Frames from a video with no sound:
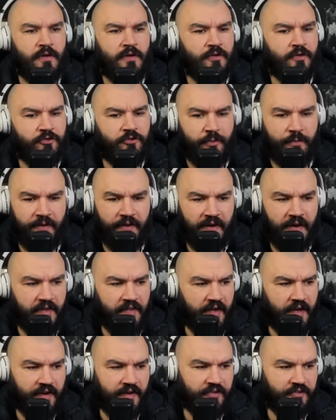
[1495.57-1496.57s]
Something like
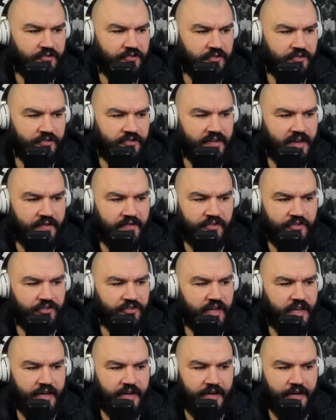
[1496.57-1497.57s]
that is just
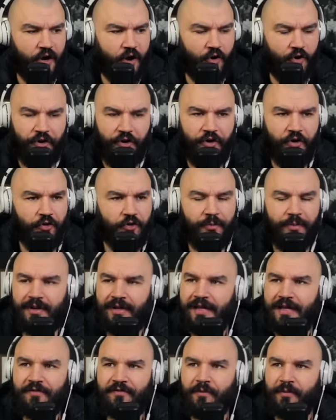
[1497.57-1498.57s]
devastating on an
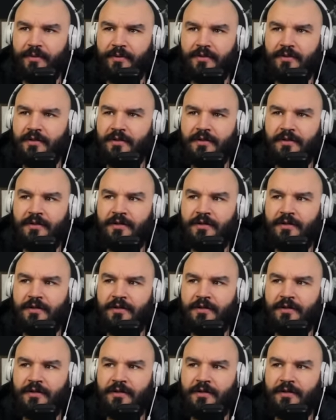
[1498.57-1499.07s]
unbelievable...